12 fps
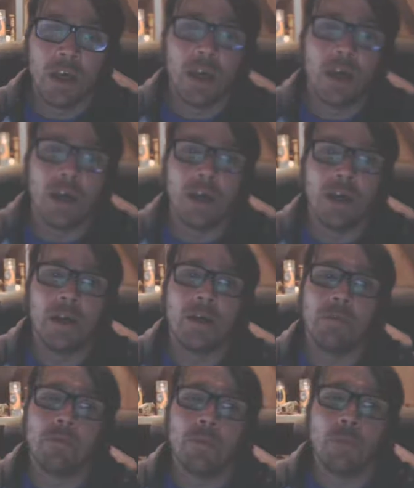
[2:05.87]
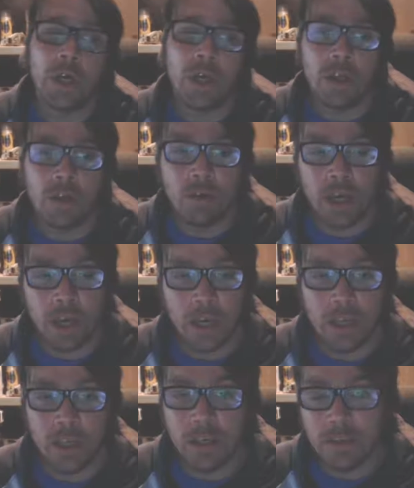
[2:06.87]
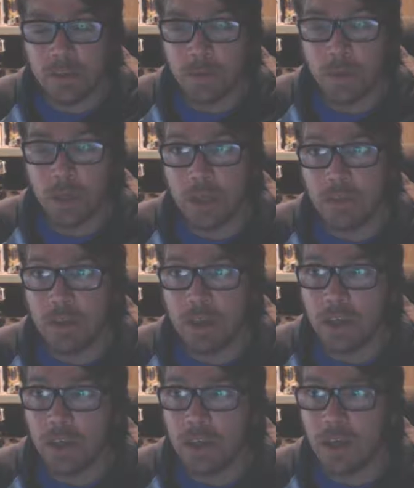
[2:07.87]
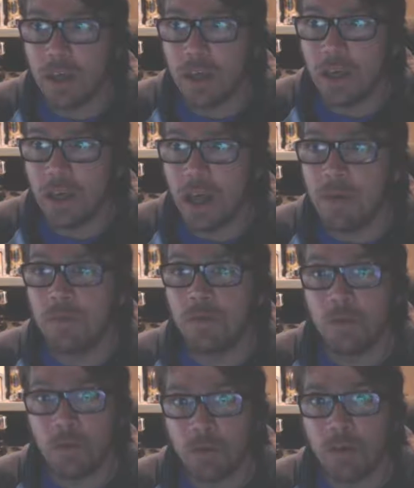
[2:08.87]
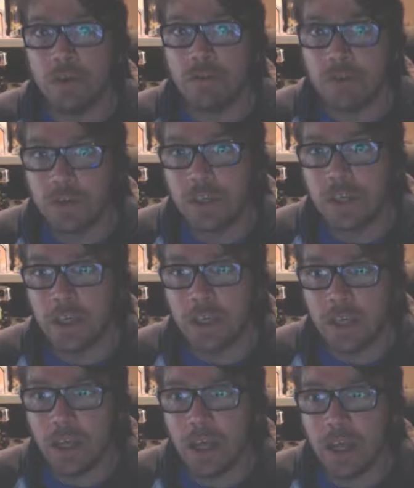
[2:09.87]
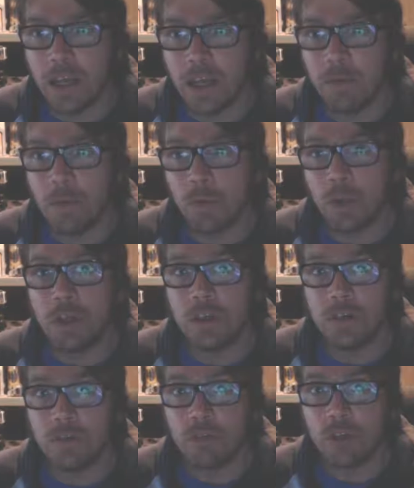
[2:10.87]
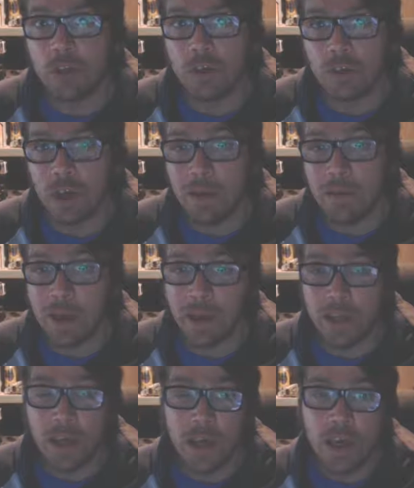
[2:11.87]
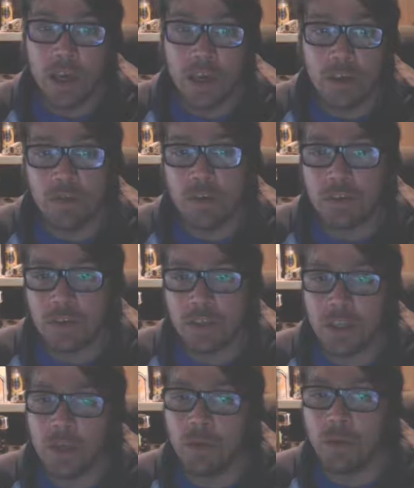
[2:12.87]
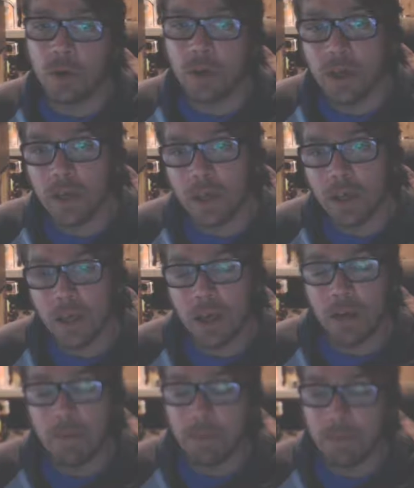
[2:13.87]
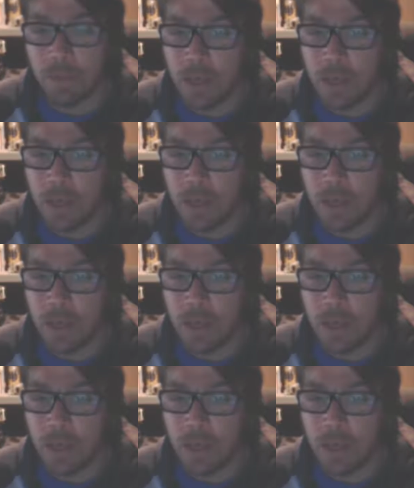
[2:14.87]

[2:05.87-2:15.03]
but I kind of think it's something that's I'm super interested in, and I've been wanting to do for a long time. And increasingly at work, I'm